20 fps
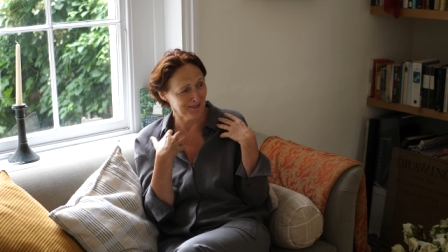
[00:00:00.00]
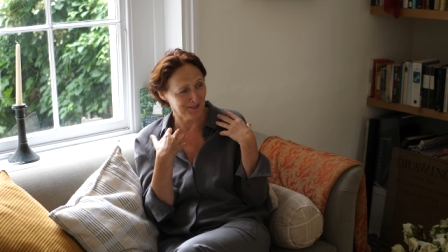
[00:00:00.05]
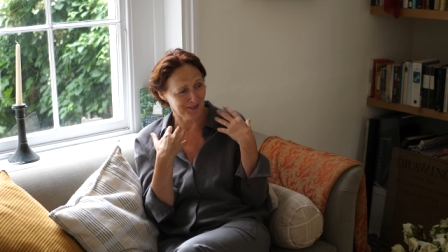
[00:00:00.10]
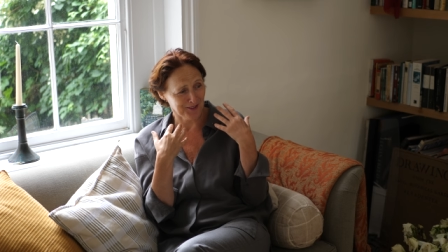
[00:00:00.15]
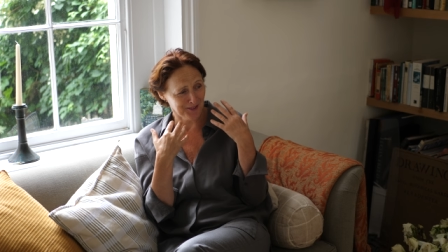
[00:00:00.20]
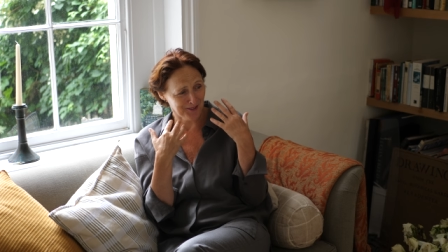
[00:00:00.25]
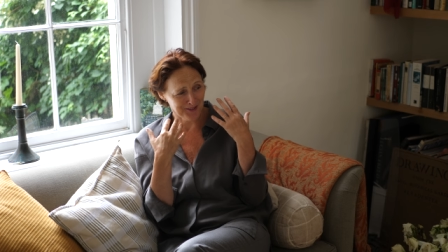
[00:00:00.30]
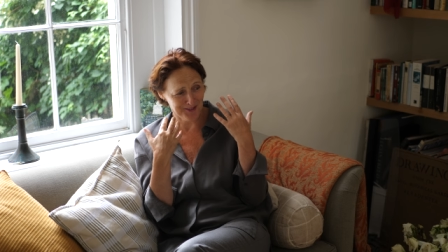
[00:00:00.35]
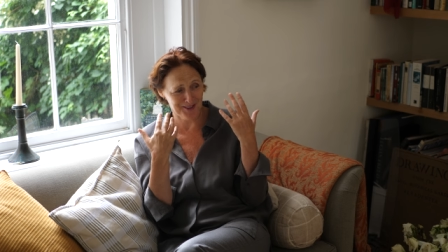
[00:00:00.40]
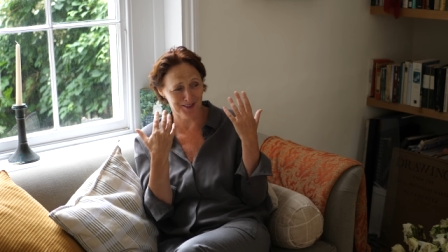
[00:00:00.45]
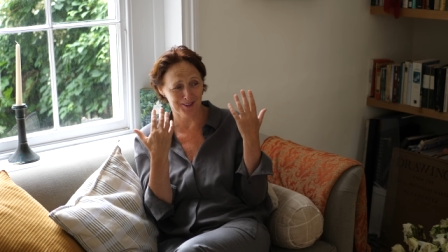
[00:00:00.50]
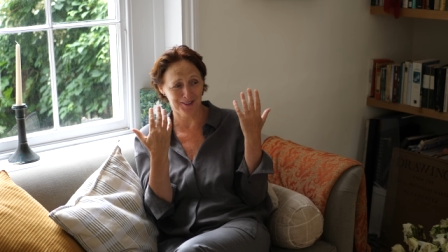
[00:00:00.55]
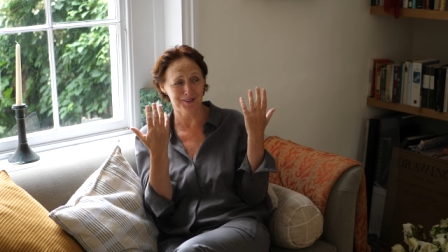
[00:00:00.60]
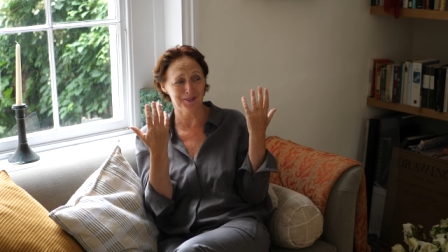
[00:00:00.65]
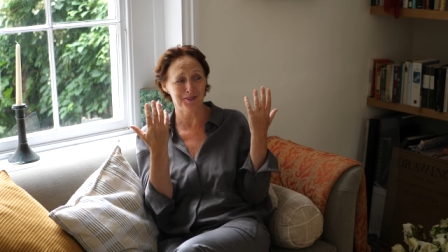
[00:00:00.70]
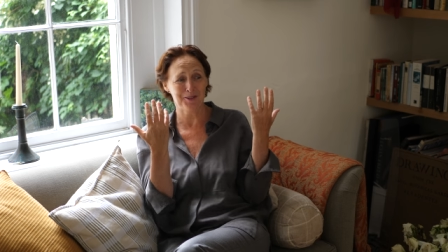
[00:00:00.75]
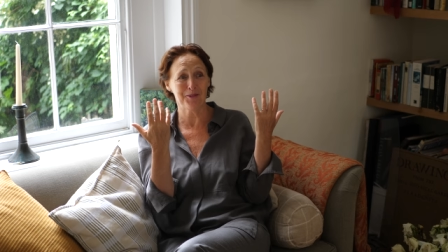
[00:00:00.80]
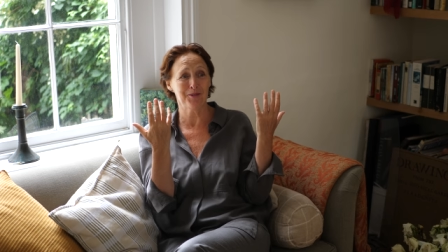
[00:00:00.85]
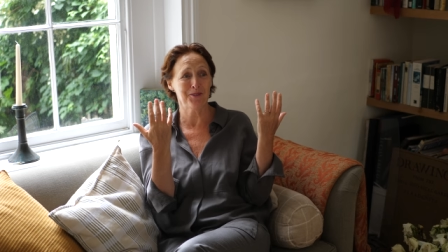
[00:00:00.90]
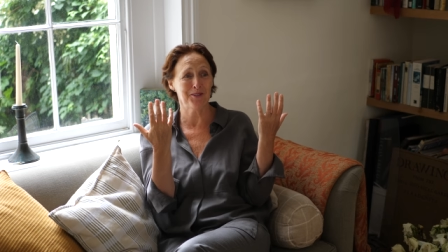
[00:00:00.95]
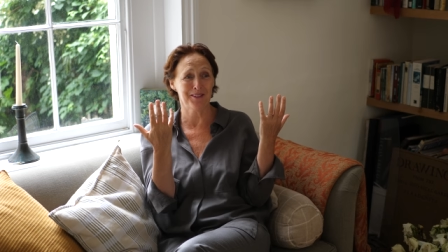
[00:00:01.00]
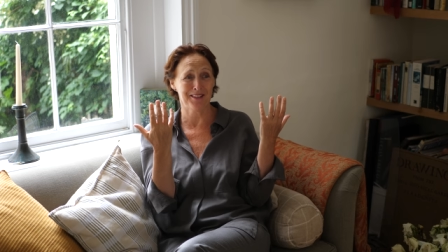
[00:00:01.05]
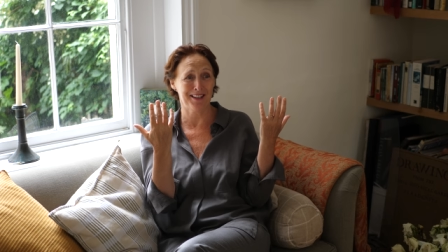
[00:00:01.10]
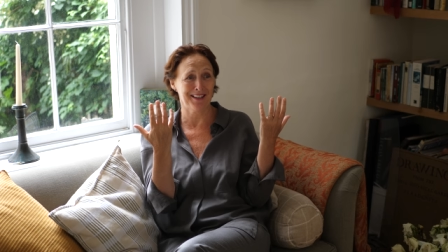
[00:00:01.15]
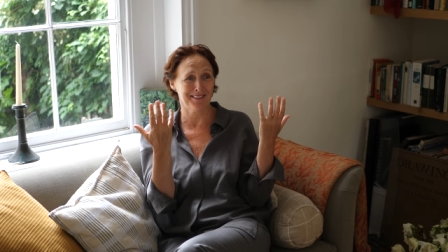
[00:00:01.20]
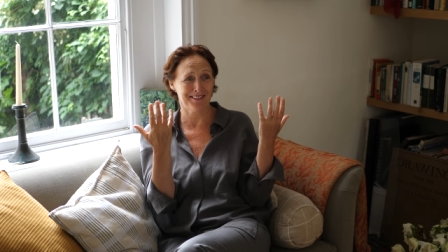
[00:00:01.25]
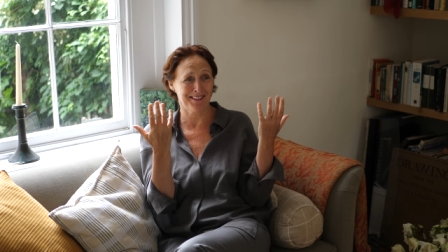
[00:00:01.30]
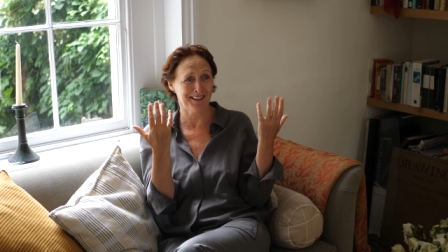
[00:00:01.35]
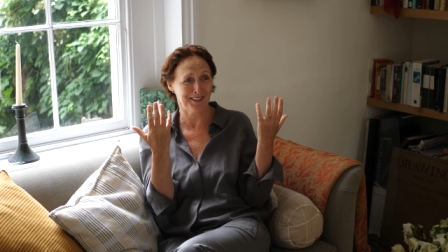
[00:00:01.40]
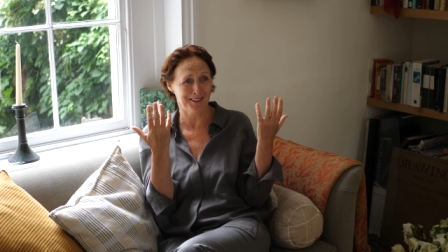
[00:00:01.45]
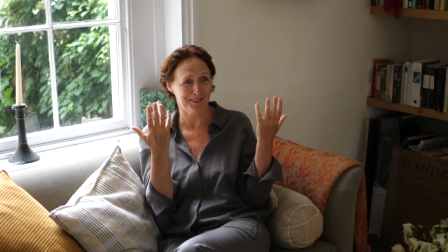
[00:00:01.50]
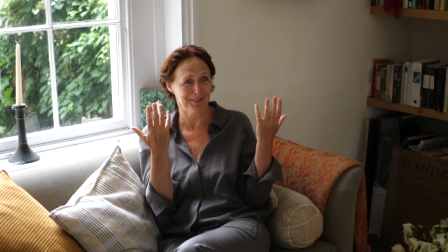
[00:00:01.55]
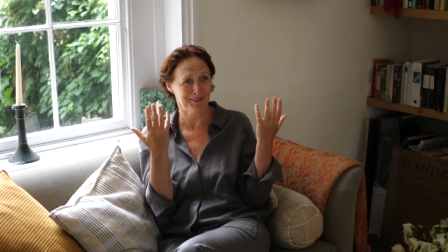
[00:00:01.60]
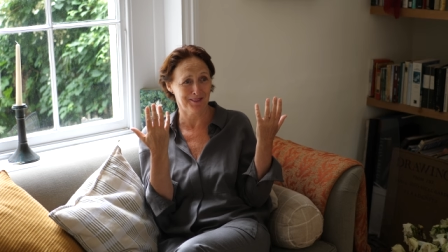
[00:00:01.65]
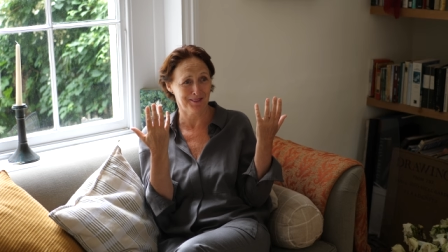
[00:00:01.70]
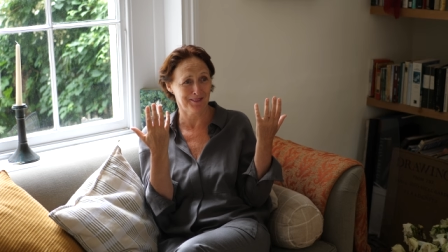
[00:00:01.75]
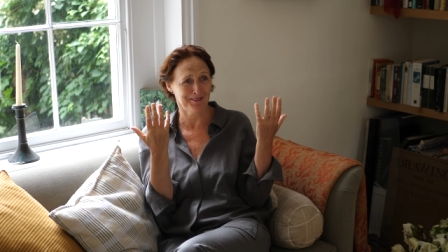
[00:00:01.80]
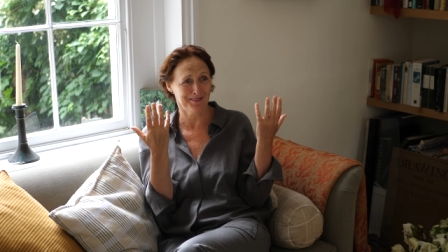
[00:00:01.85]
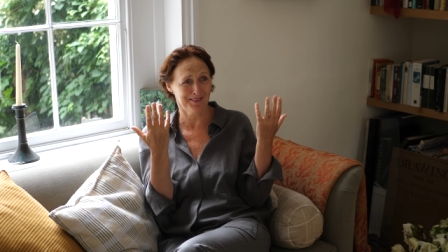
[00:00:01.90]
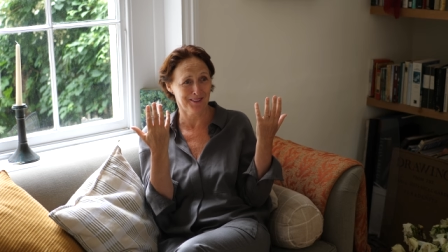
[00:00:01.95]
because she doesn't know who she's saying thank you
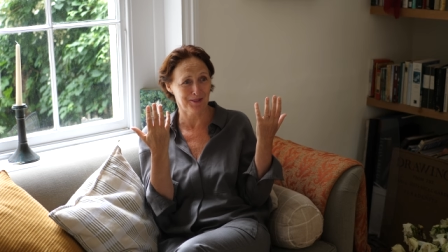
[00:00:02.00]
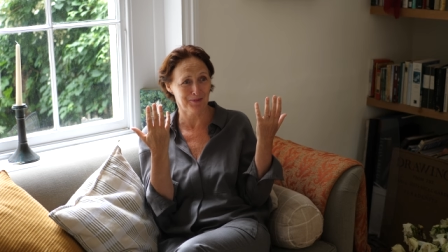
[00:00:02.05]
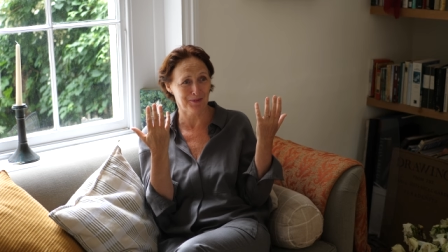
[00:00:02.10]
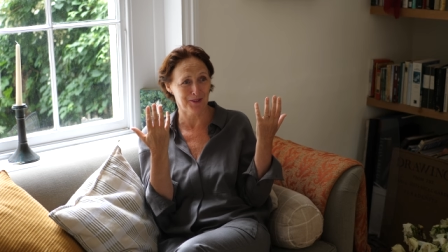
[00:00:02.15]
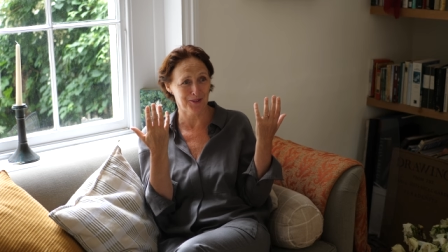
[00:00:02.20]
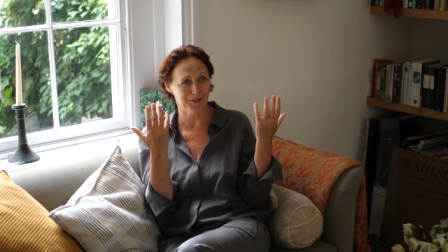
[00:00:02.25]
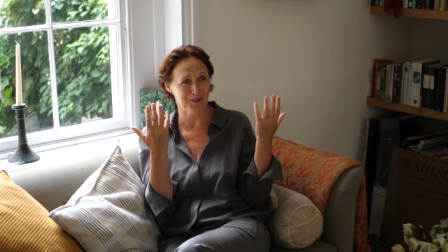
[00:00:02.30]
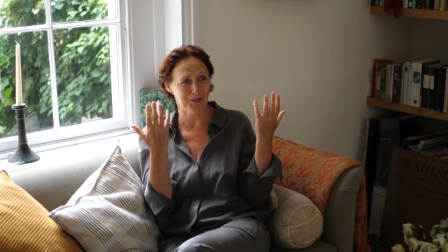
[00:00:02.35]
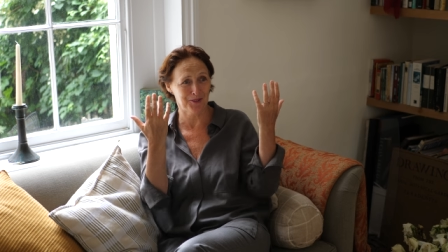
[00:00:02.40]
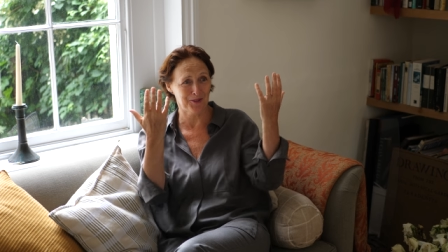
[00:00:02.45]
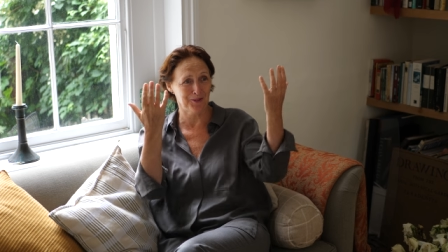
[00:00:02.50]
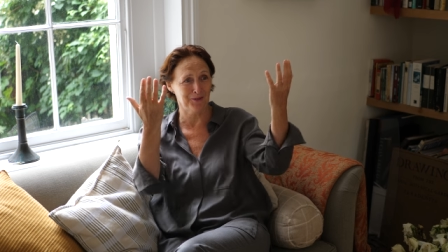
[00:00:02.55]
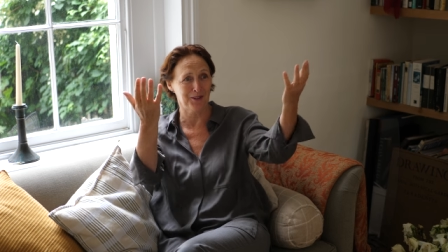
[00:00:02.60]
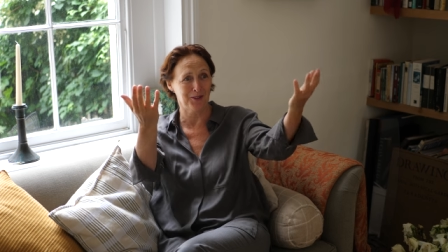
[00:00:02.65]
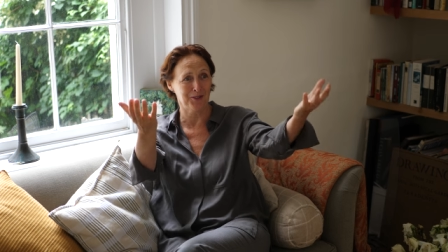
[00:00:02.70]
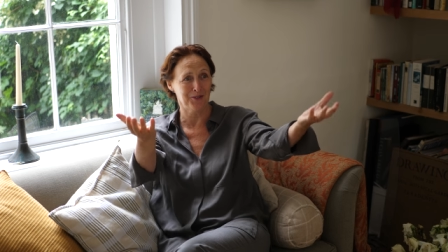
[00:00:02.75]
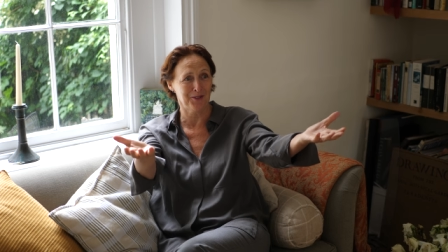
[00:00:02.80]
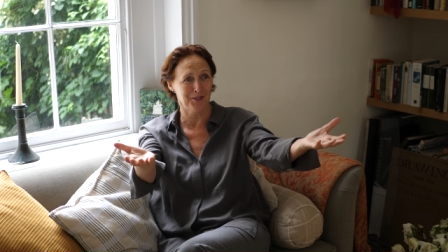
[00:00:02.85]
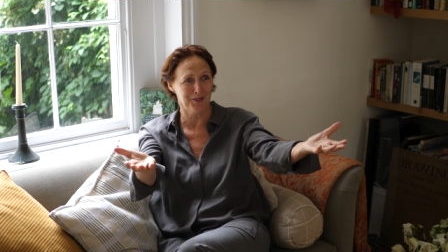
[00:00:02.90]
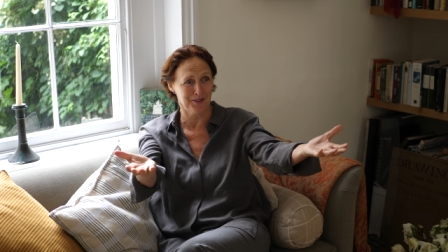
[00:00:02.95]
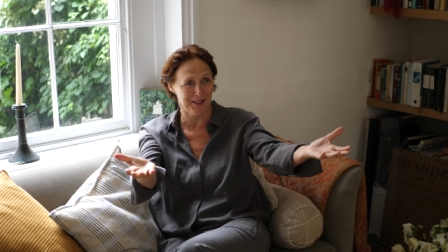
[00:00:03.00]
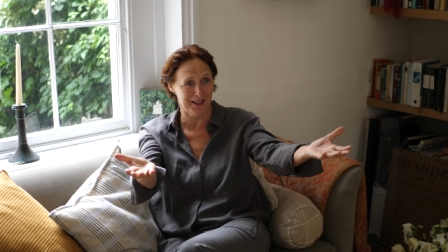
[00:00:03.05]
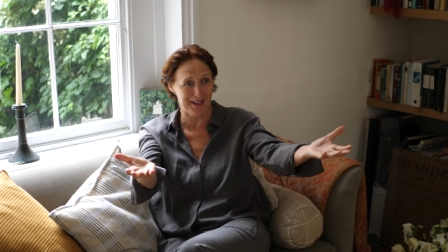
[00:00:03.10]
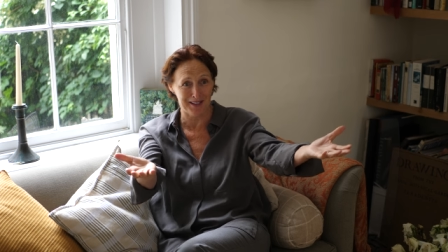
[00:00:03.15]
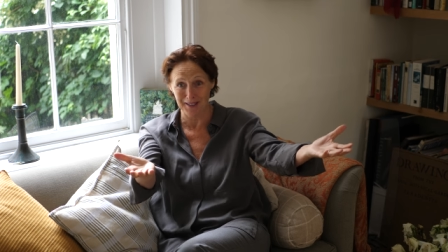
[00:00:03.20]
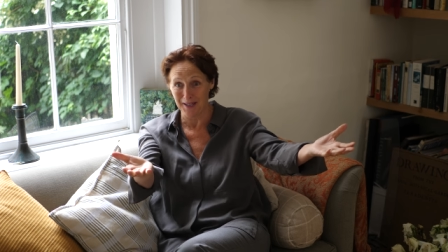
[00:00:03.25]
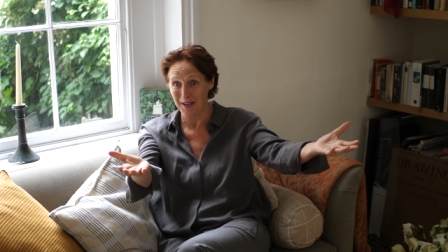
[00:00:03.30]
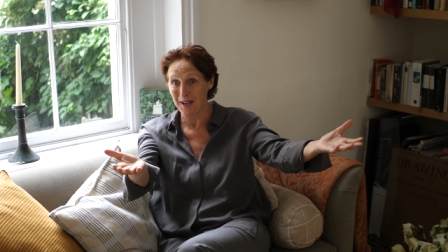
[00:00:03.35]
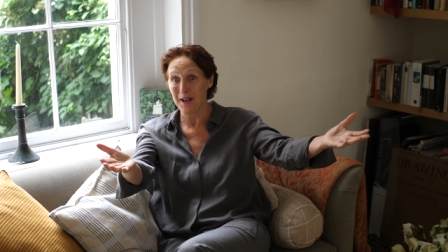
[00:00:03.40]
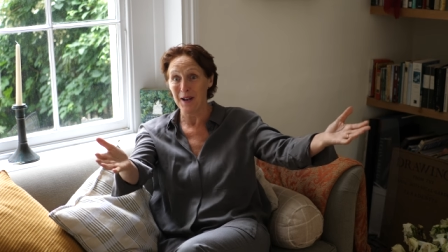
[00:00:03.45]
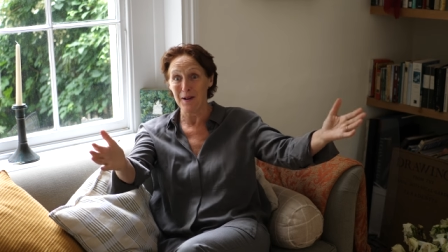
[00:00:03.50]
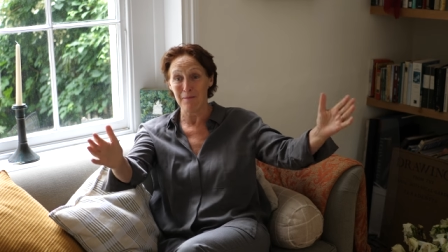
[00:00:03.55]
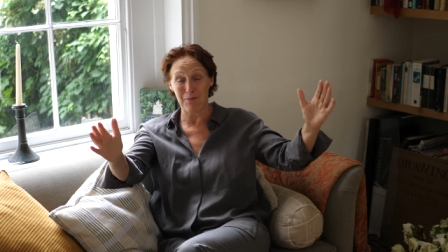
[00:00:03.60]
to. This person is 2,000 years ahead.